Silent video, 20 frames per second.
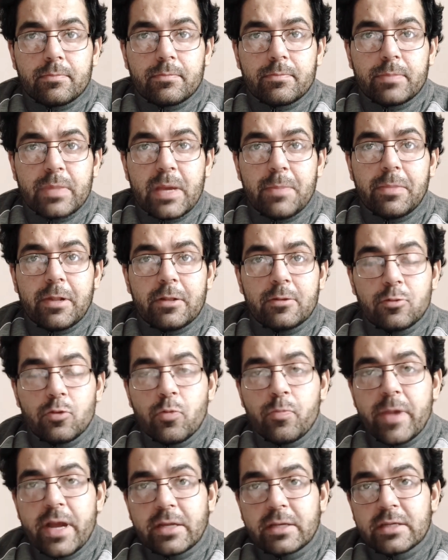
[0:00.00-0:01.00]
People do
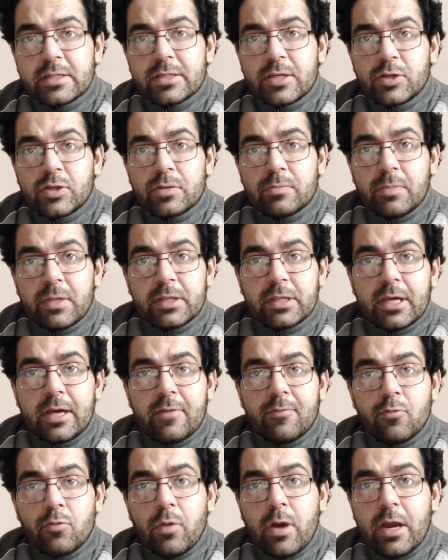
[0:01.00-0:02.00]
make decisions, but they have
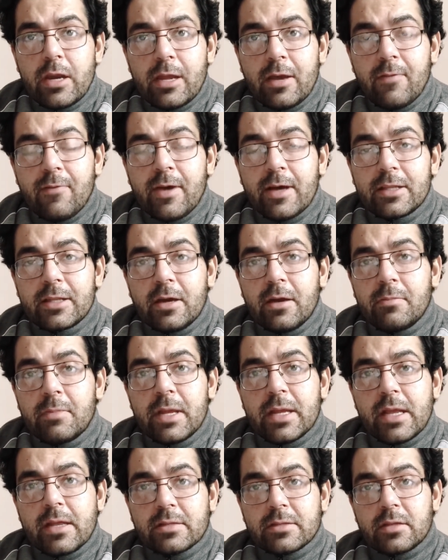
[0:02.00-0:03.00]
no idea why they are
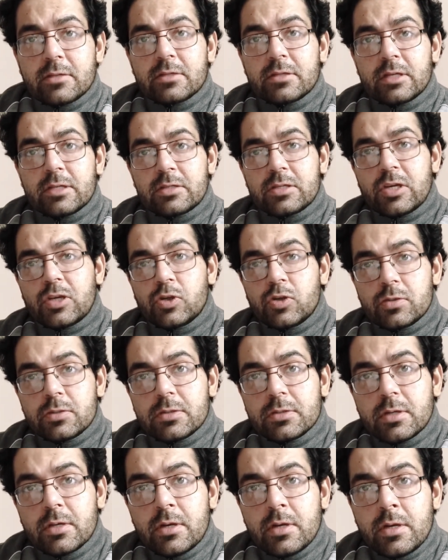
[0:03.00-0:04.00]
making such decisions.